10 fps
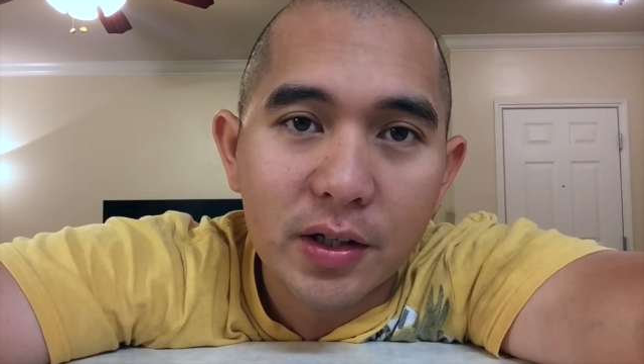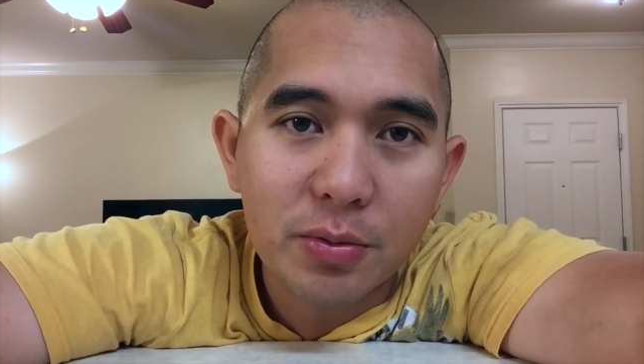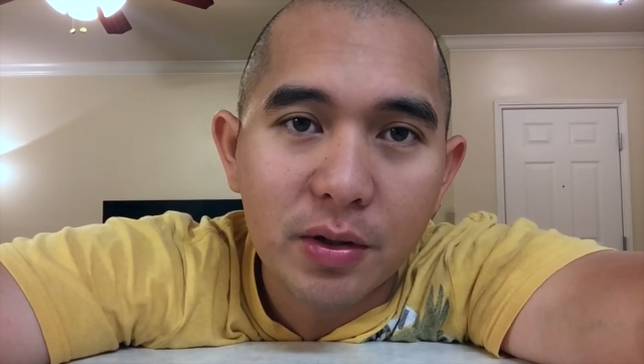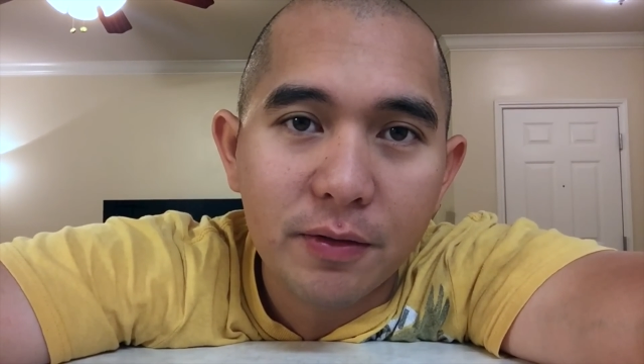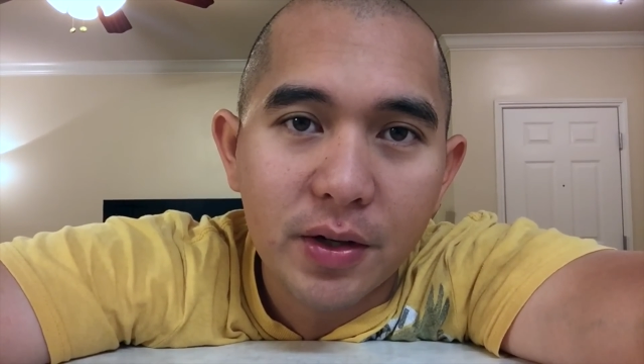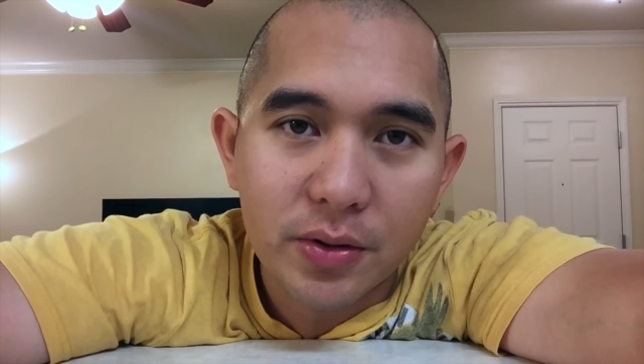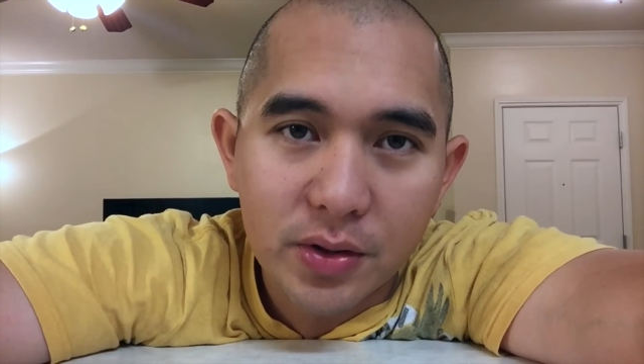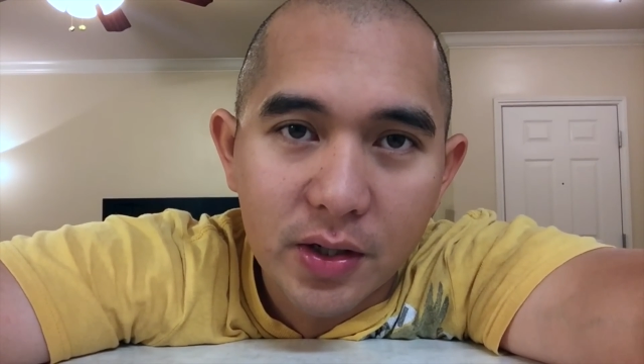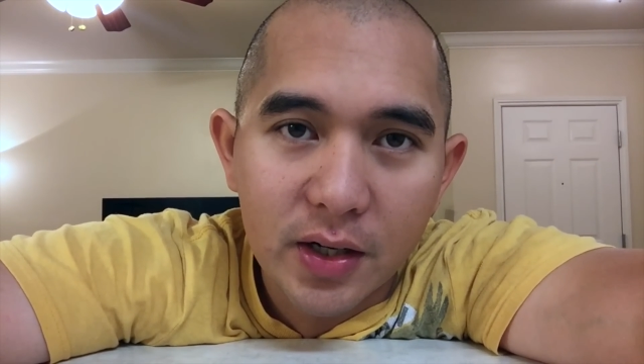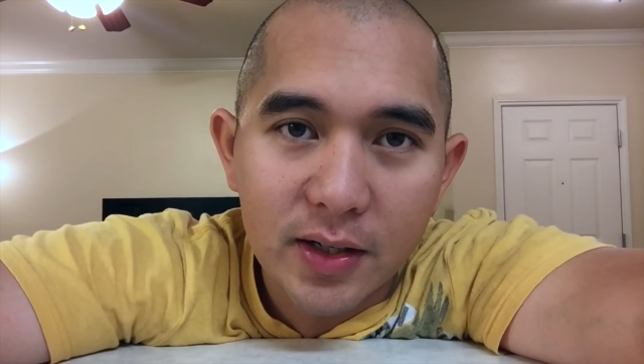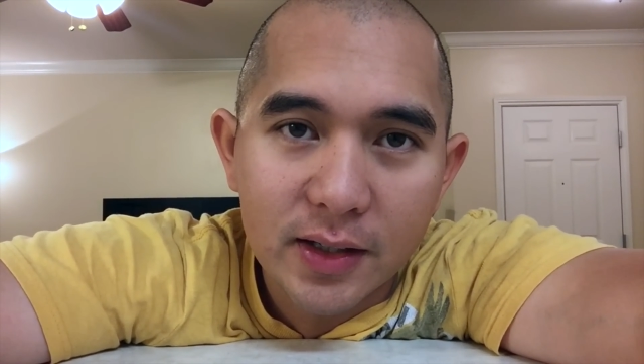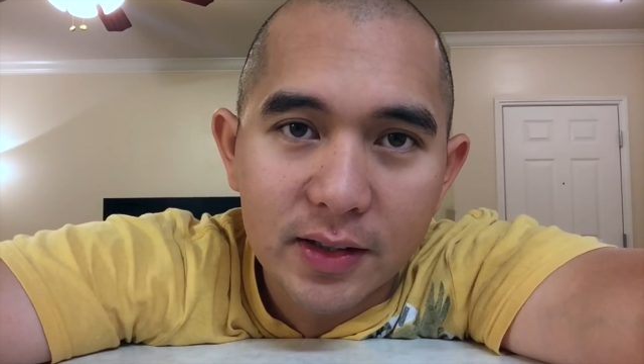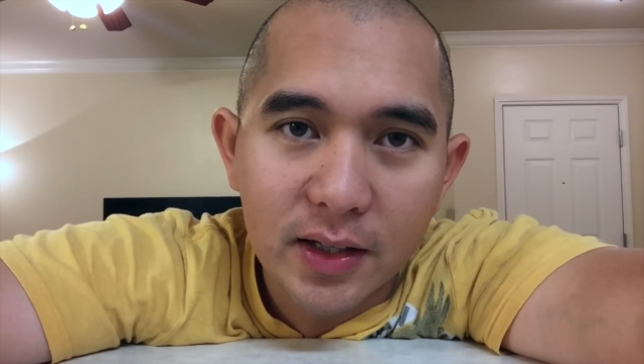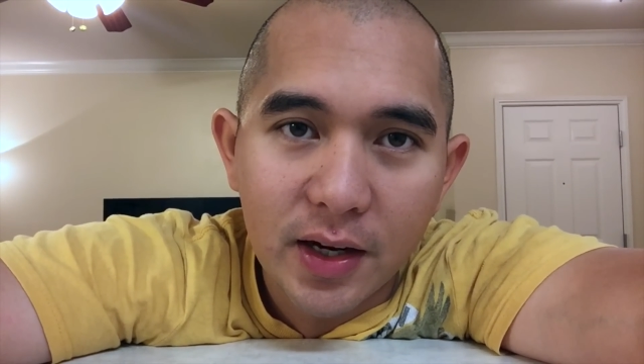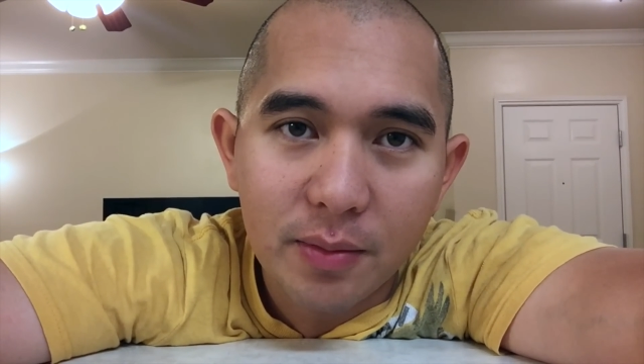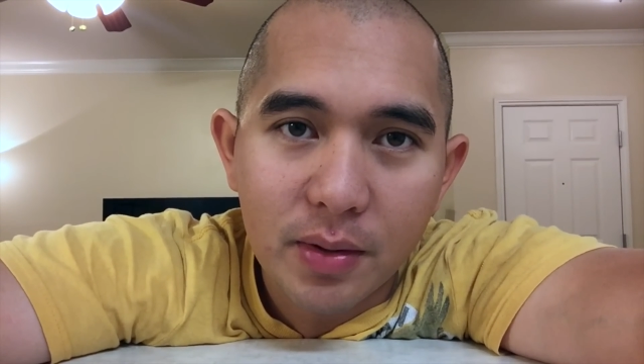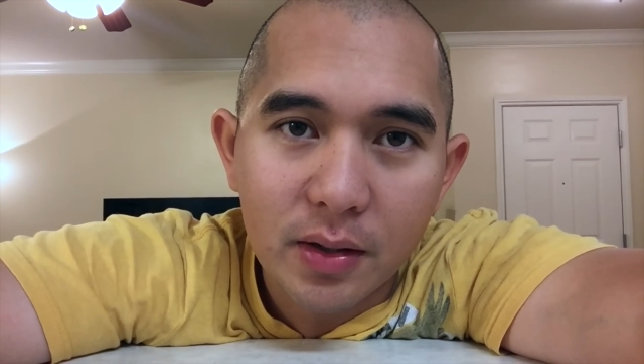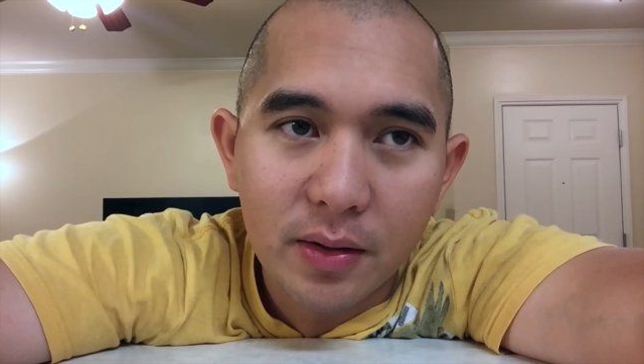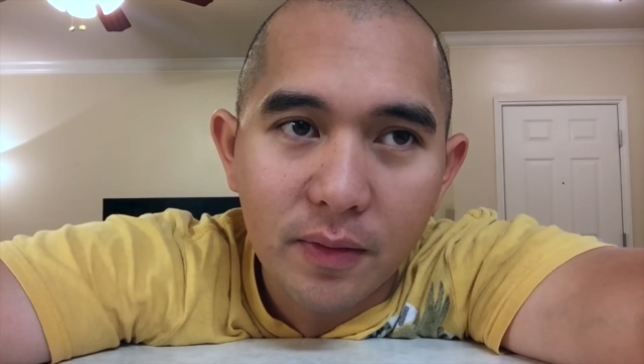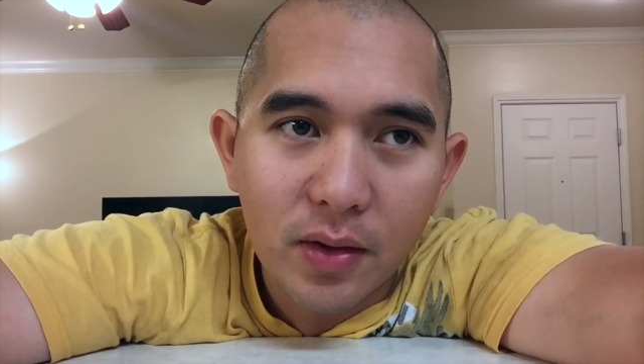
That's why the videos are kind of like delayed, but